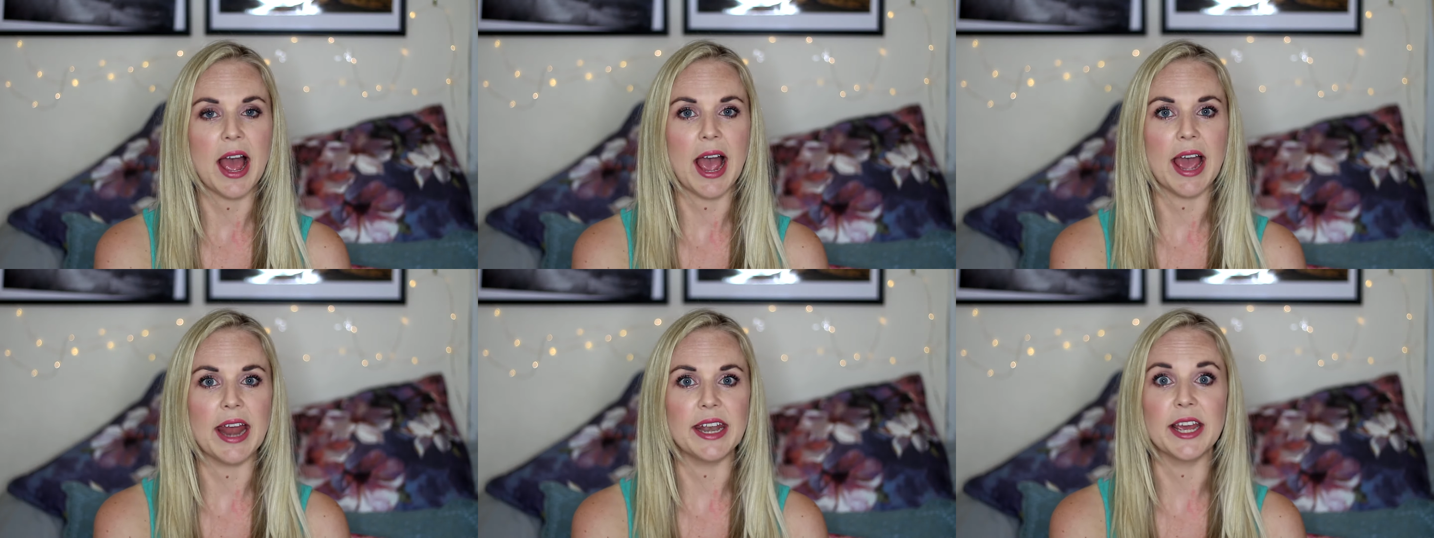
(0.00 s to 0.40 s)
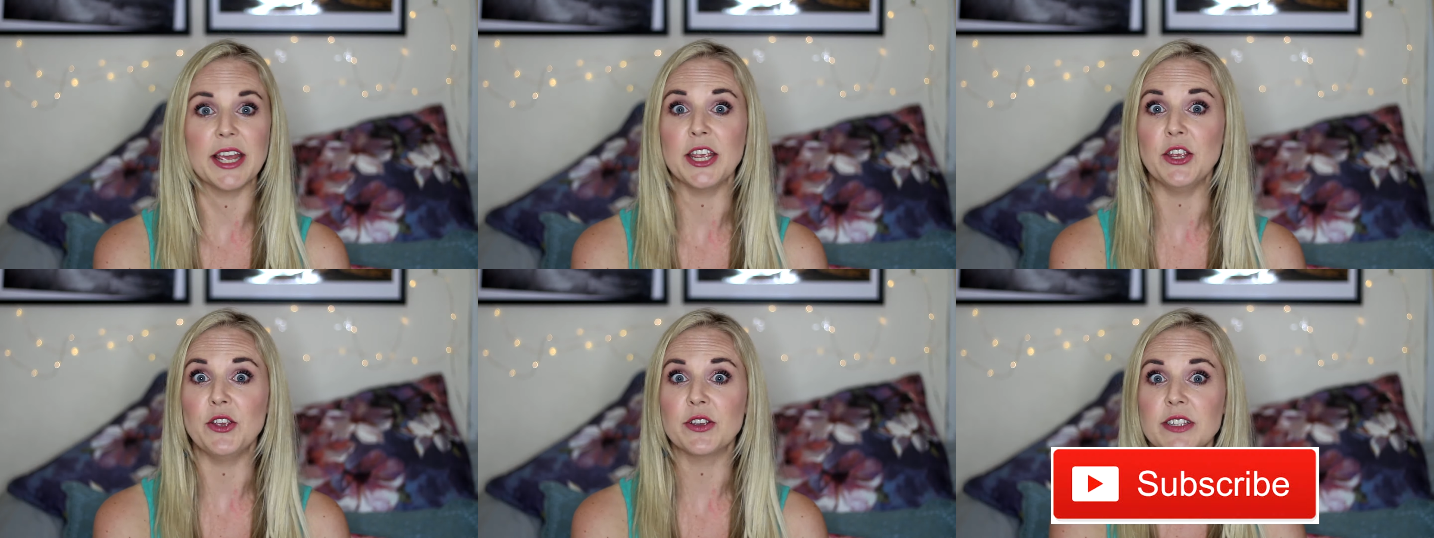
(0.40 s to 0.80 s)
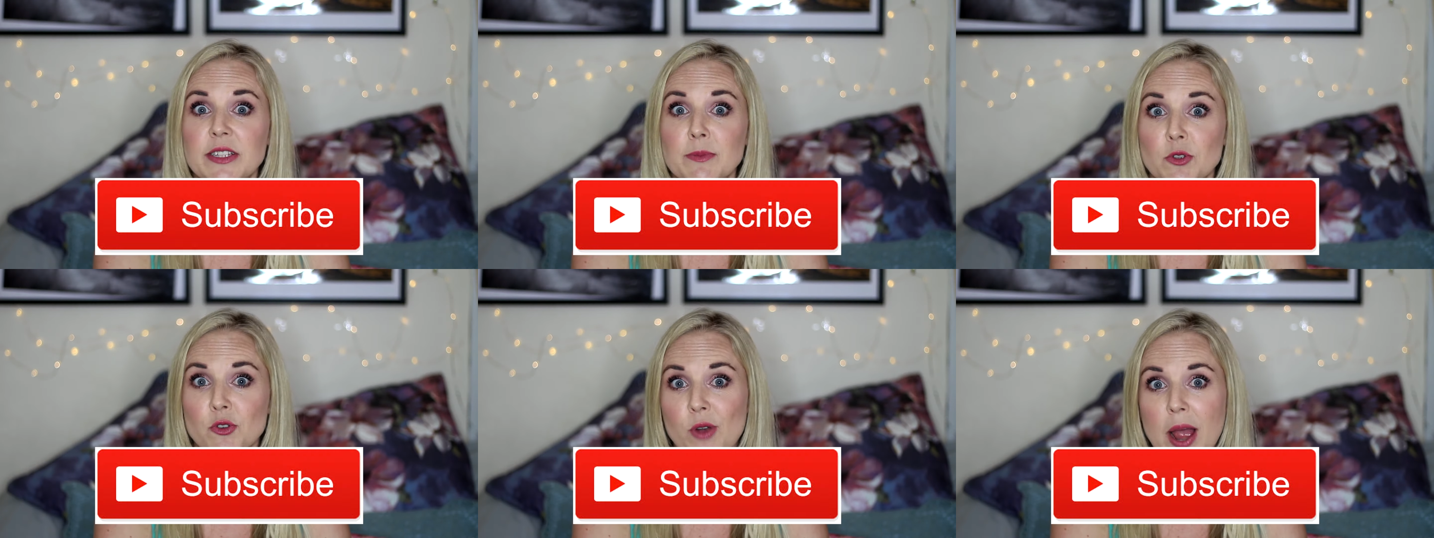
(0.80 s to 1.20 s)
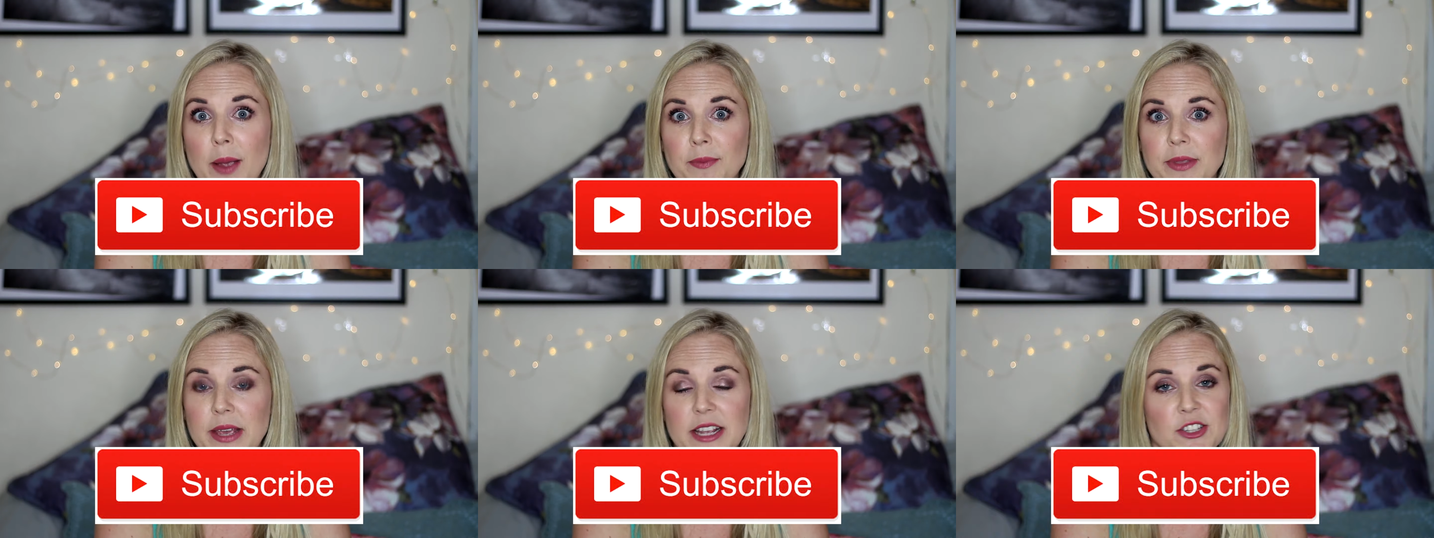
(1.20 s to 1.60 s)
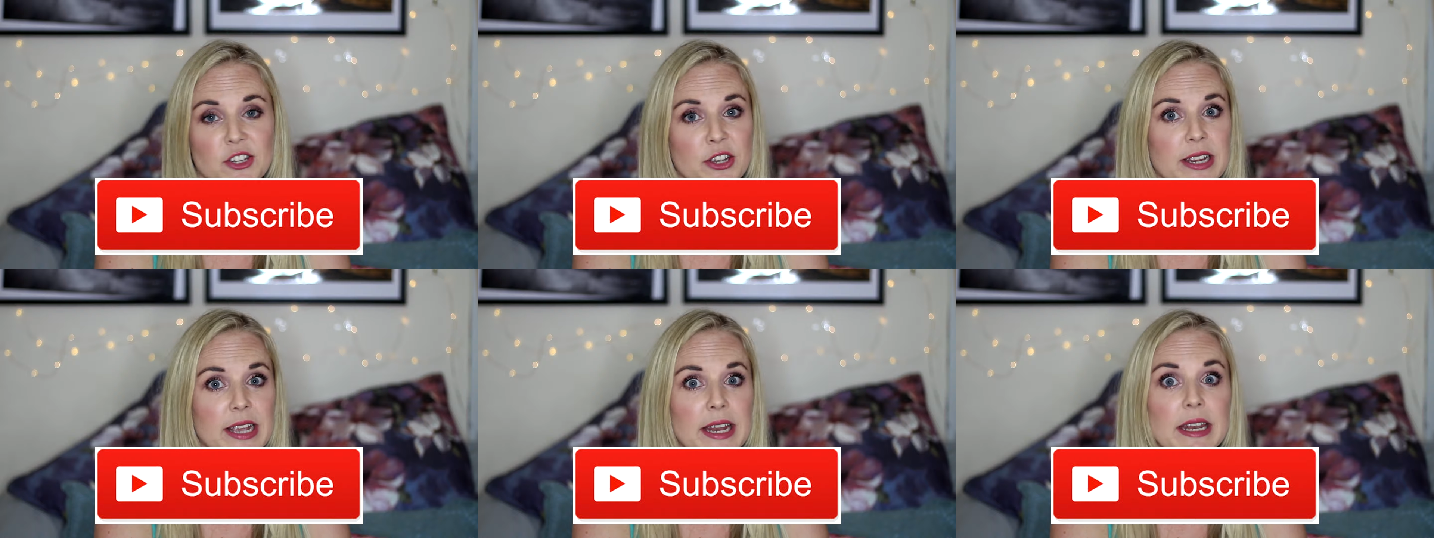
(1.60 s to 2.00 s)
and uh, you can subscribe there so you
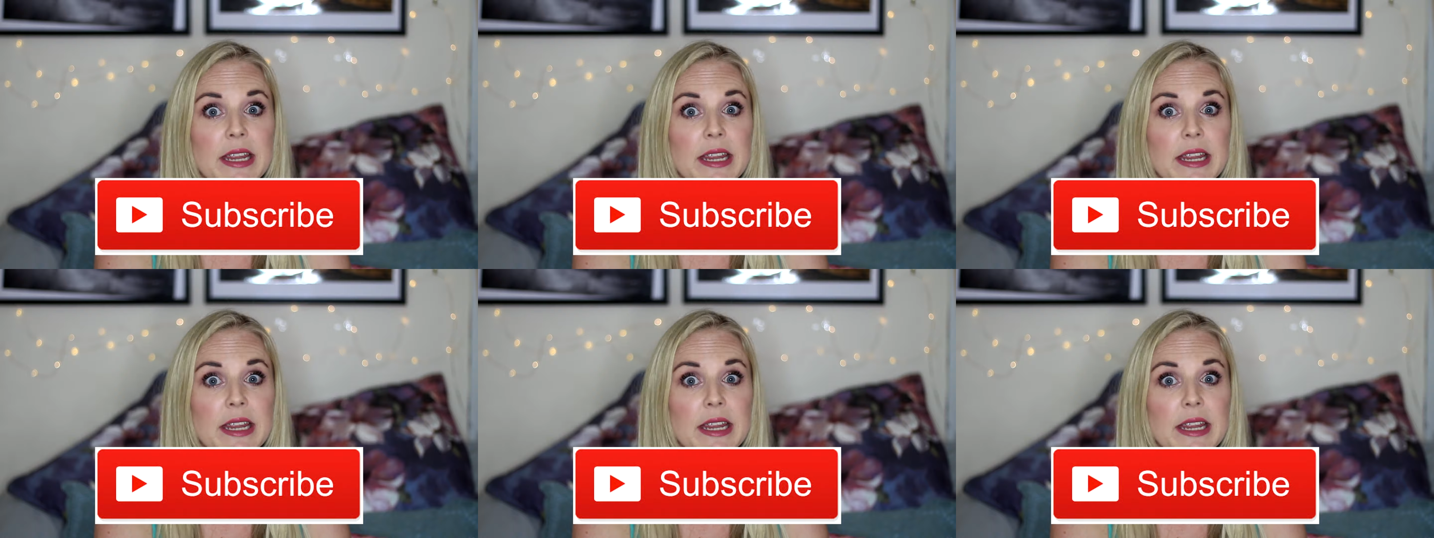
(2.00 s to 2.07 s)
can get